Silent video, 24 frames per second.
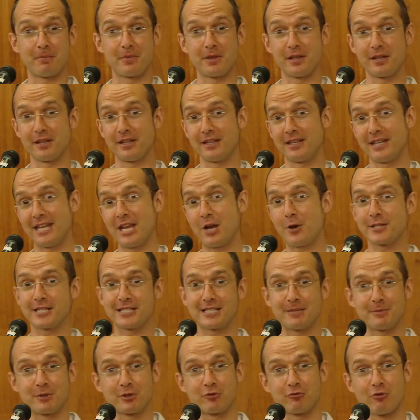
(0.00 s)
the
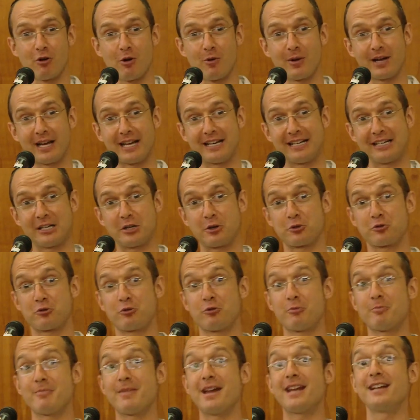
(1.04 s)
ecosystem is growing at a
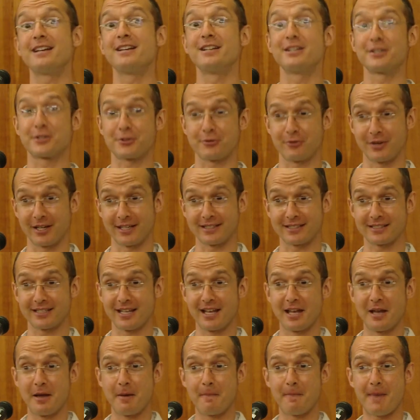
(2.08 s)
tremendous rate.
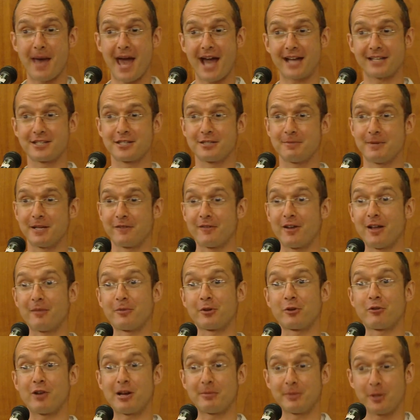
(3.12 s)
Packages being developed
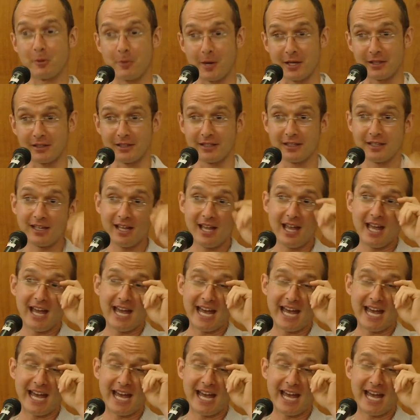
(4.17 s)
incredibly quickly.